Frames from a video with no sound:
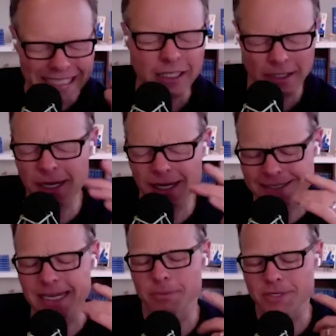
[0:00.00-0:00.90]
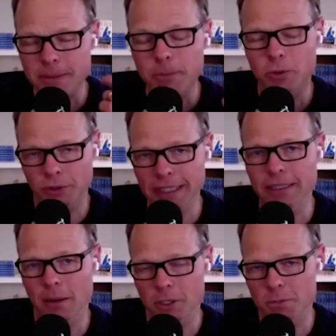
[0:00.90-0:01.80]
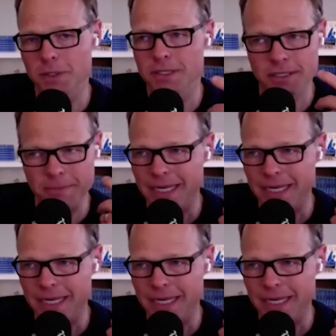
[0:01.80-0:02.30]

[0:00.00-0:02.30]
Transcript: e-commerce business,